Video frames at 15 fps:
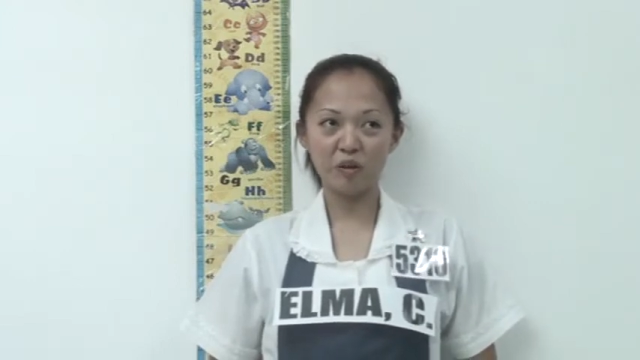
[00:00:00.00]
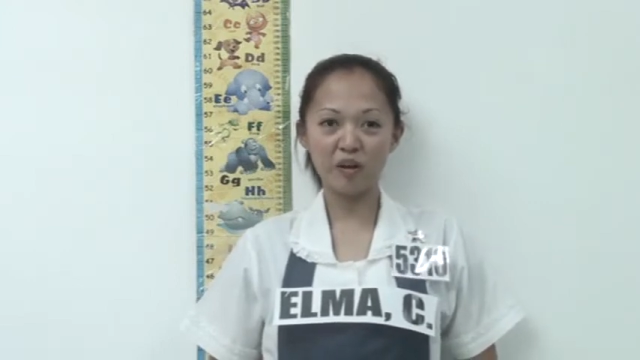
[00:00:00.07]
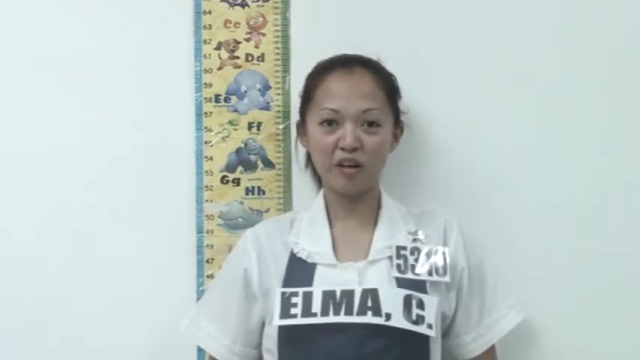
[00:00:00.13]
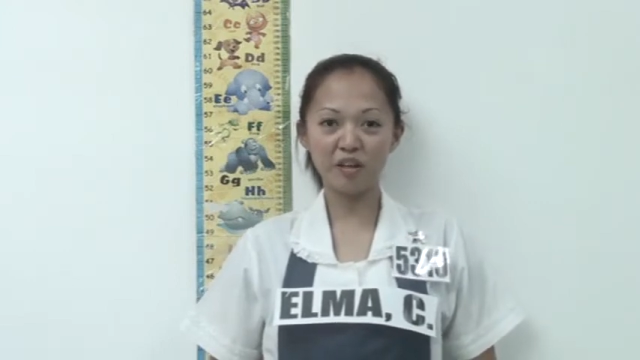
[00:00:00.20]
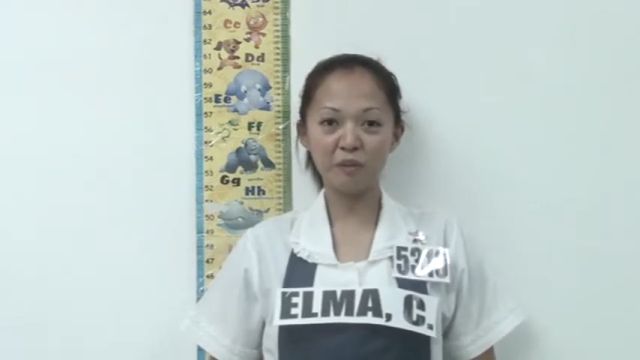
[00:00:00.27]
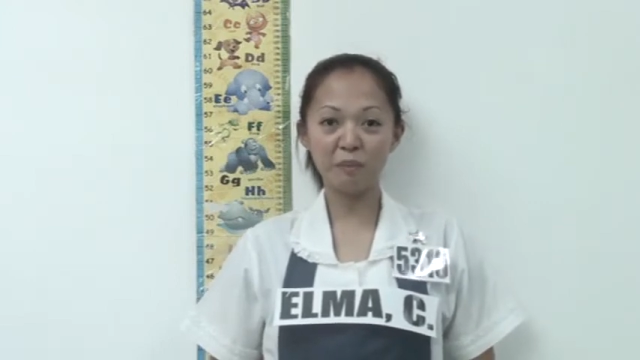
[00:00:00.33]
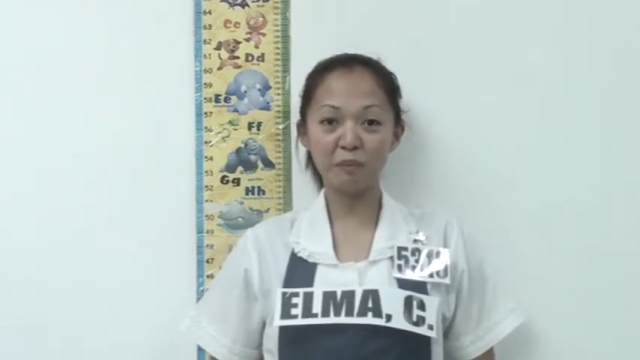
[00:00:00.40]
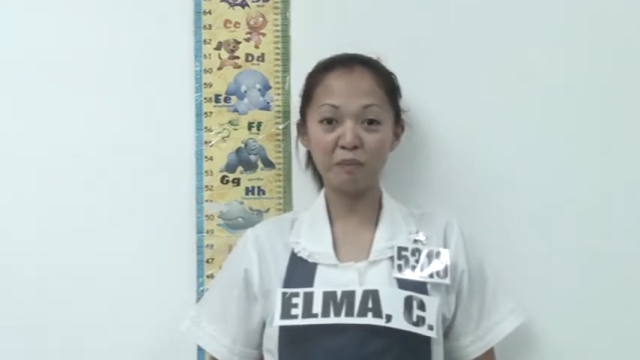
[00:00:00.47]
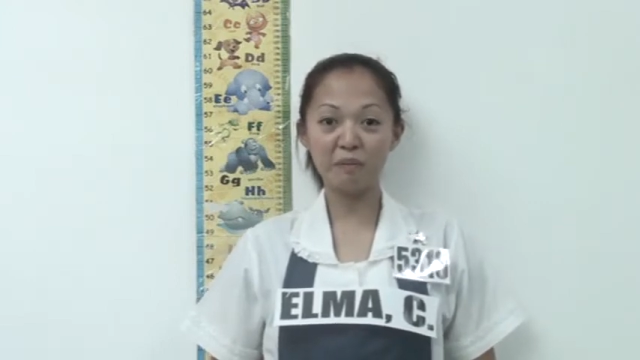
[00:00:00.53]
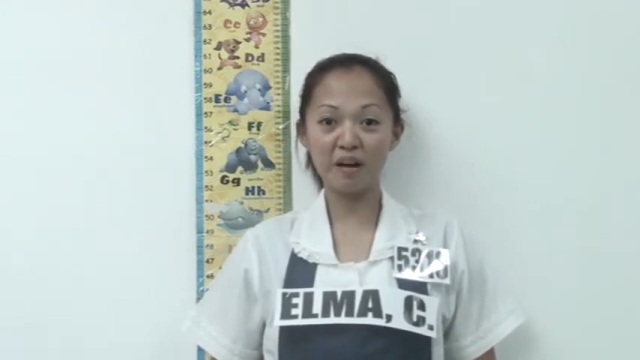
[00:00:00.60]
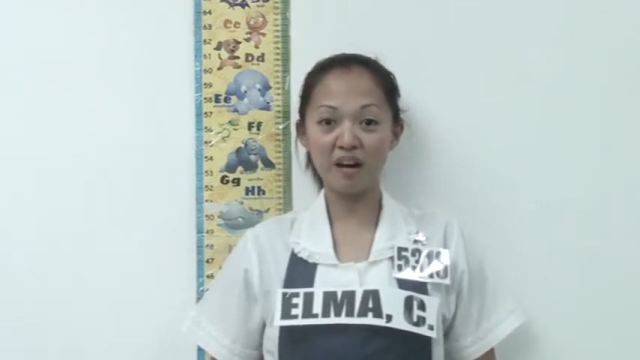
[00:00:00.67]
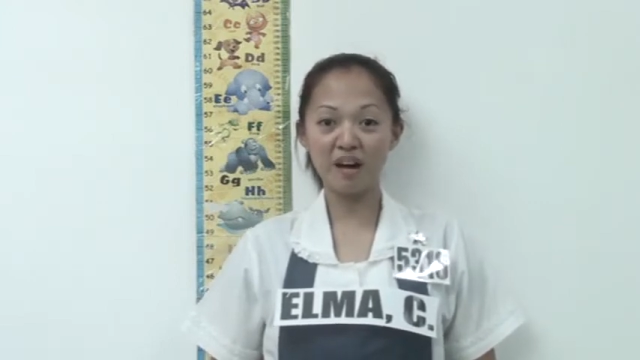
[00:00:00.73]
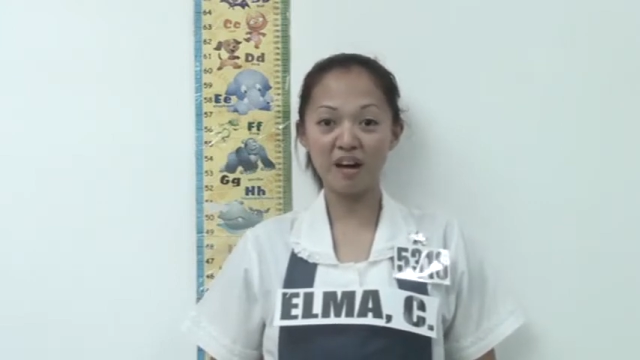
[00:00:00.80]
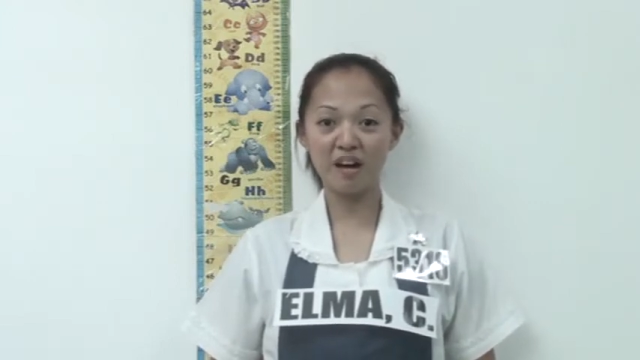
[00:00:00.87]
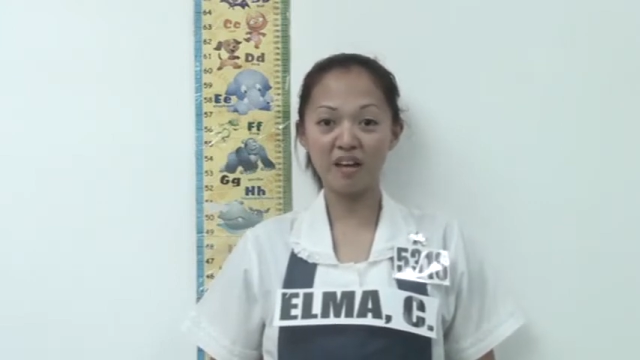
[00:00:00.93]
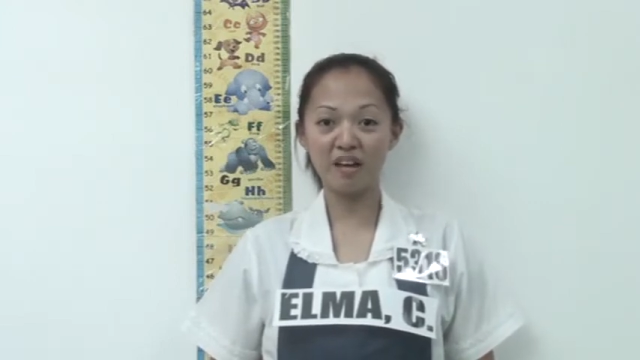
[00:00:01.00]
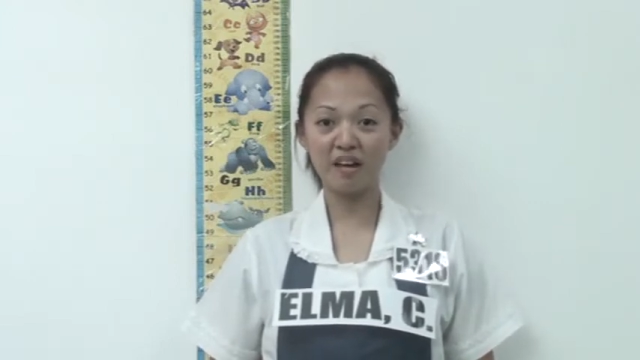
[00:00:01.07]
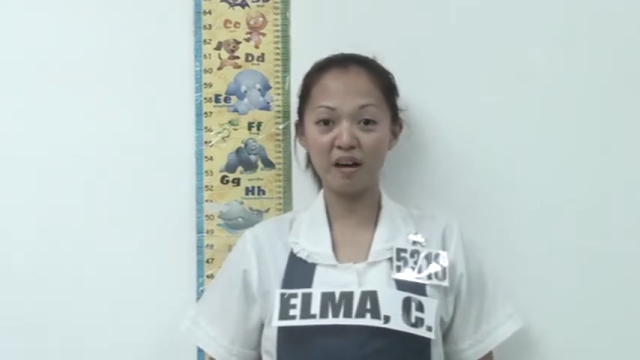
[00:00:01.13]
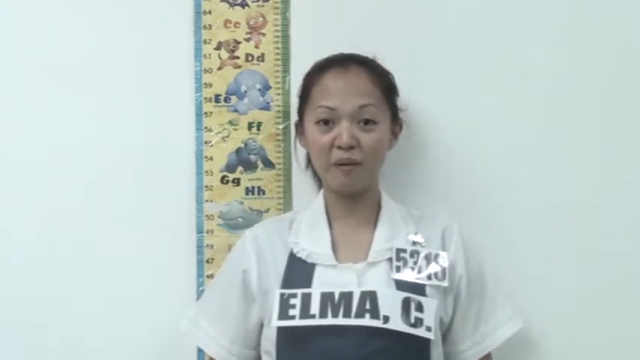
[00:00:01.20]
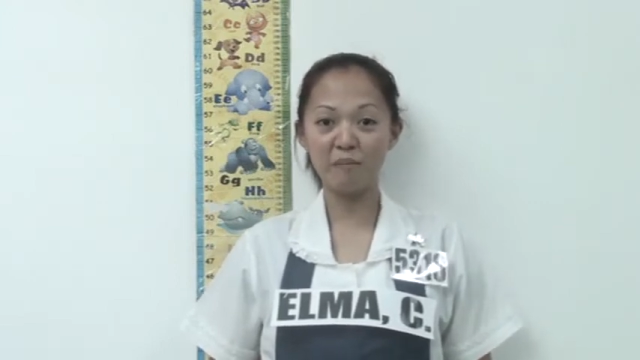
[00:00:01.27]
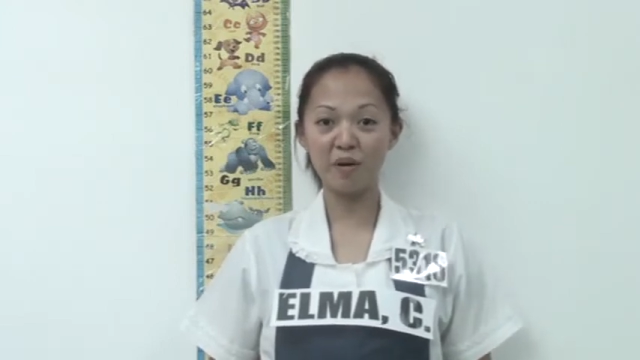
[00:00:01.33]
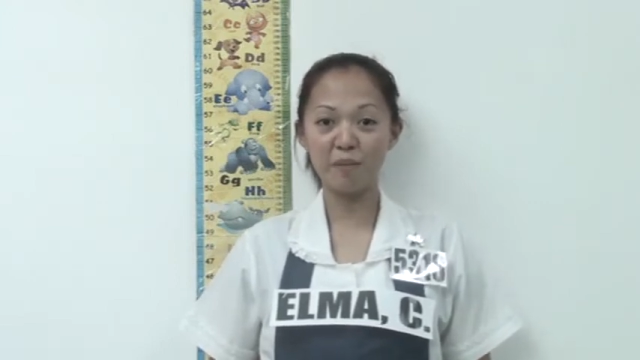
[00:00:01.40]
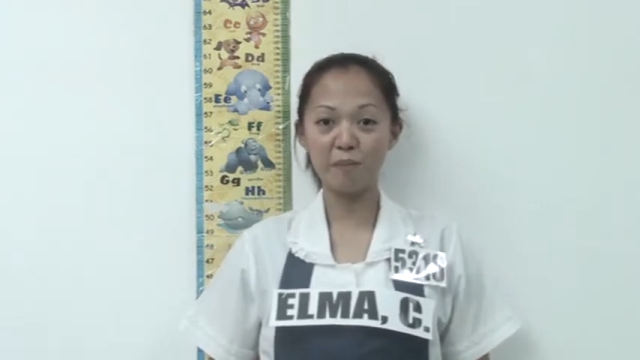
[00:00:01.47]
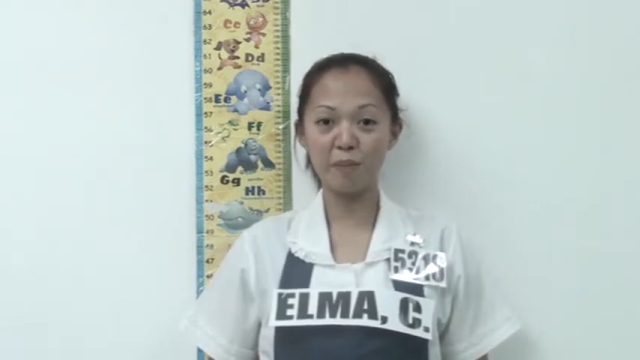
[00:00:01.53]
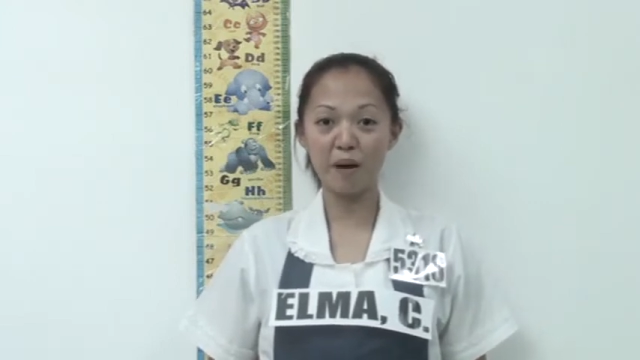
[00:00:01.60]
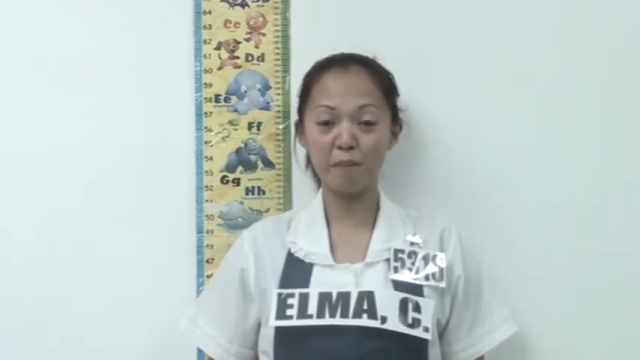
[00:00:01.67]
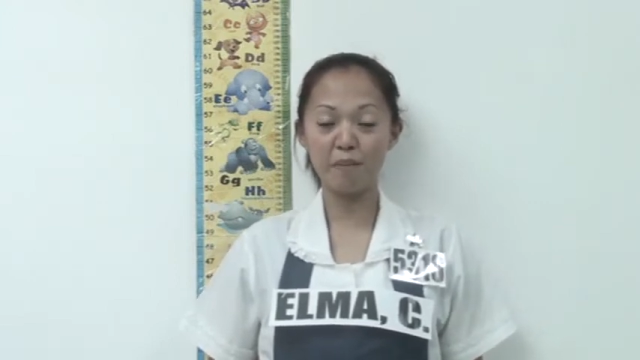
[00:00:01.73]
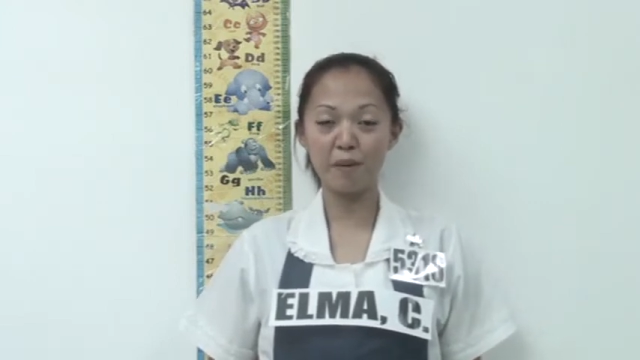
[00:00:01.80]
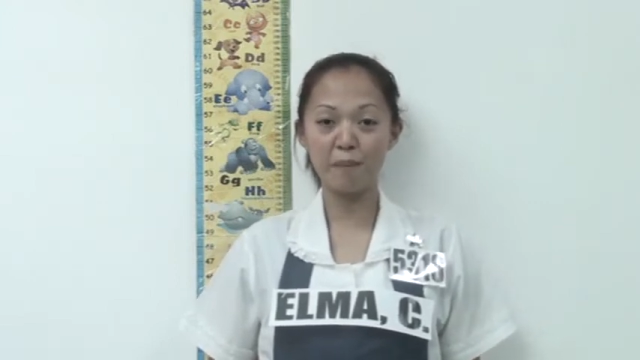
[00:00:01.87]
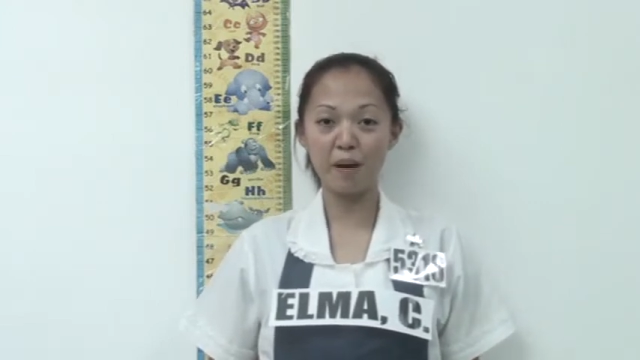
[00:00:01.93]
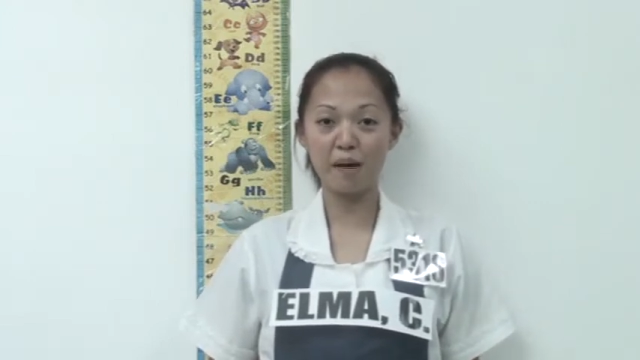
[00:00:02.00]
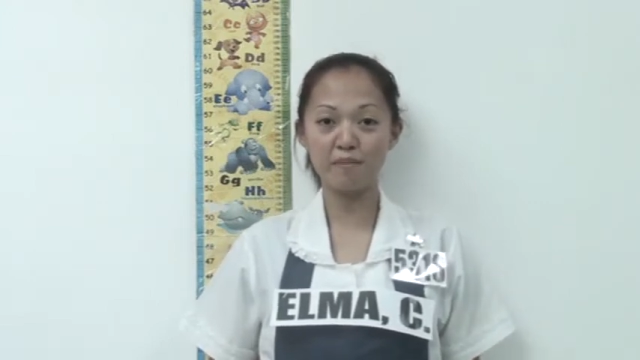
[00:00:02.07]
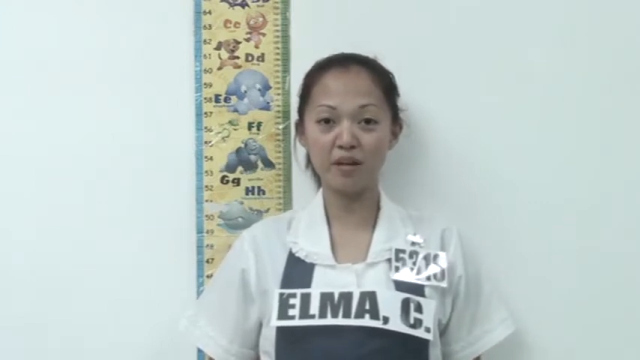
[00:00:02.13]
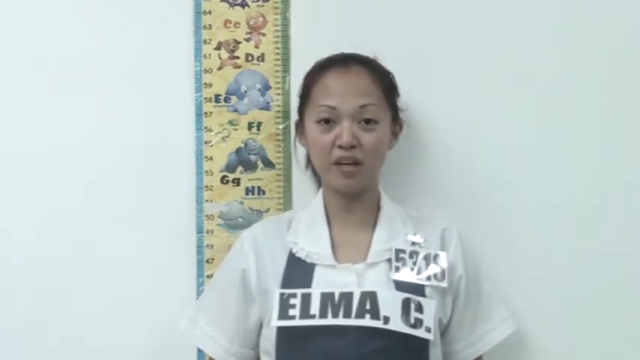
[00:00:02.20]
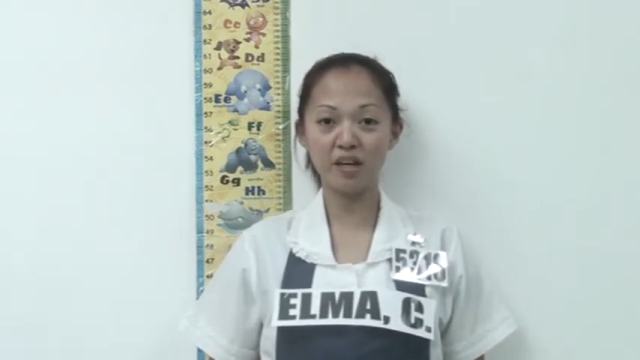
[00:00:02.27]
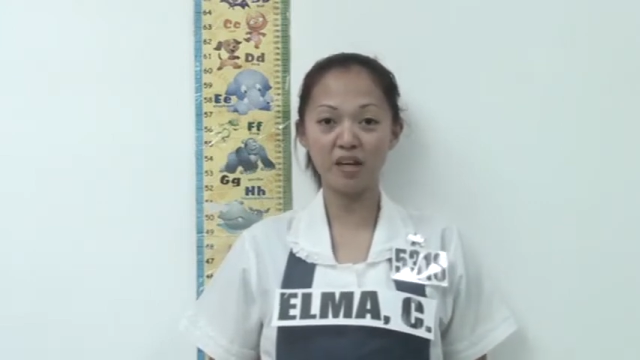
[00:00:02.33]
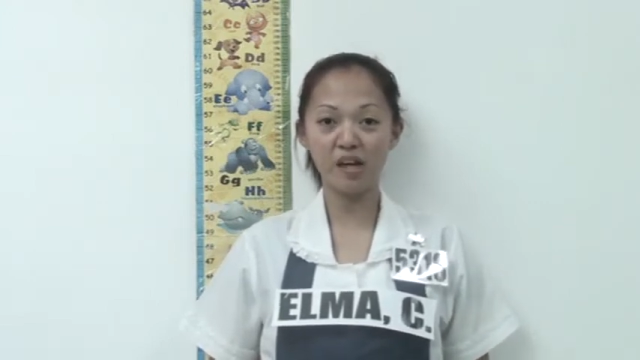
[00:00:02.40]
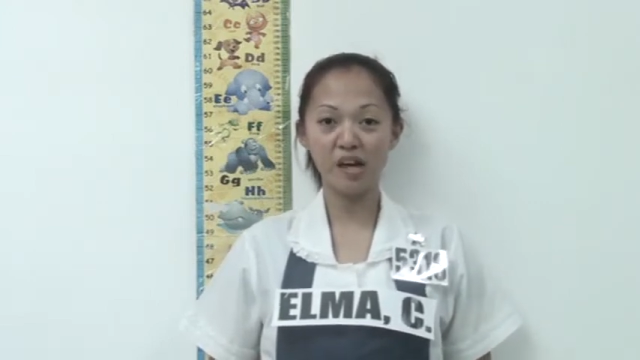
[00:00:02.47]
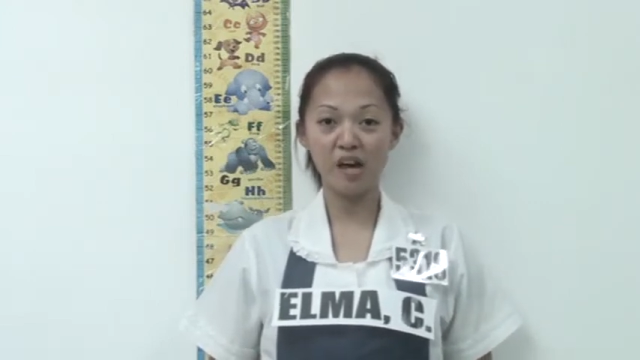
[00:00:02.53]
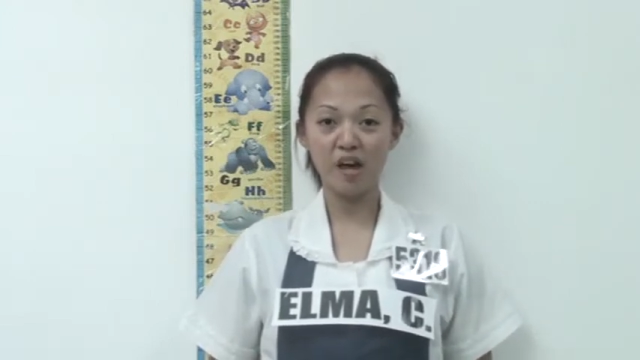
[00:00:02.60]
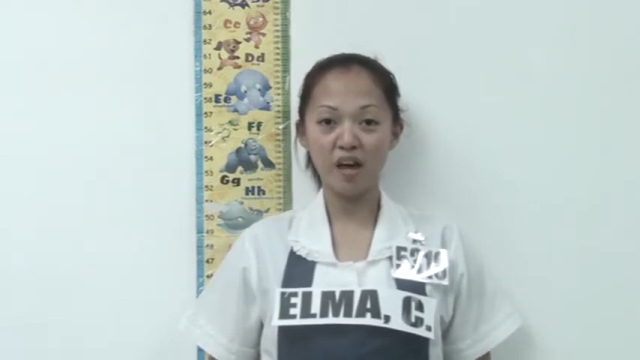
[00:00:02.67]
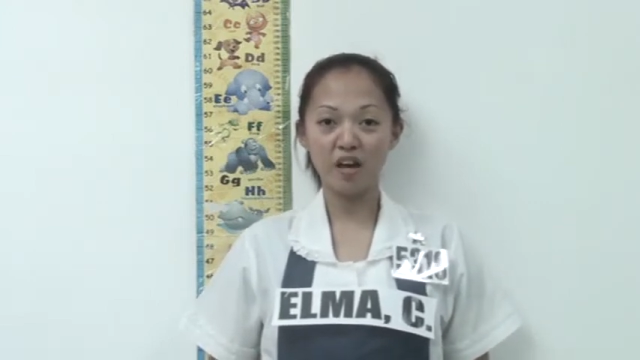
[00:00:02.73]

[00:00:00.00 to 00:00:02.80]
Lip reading: To help my family